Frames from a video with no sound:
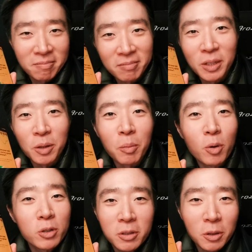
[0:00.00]
you know
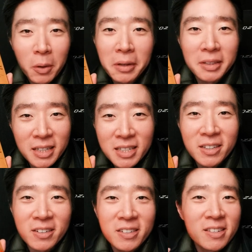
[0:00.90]
most loyal
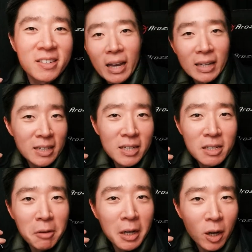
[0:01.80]
listeners and he does
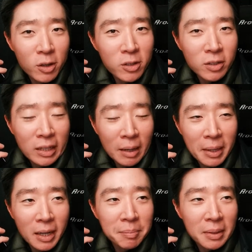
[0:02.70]
have a concert
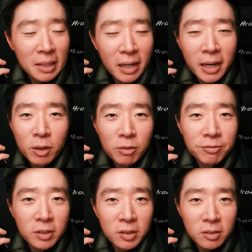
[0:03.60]
coming up at niagara
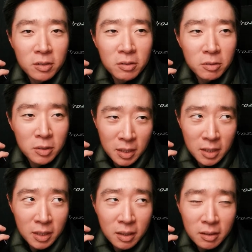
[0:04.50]
falls which
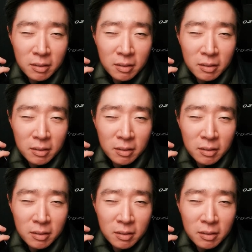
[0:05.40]
is a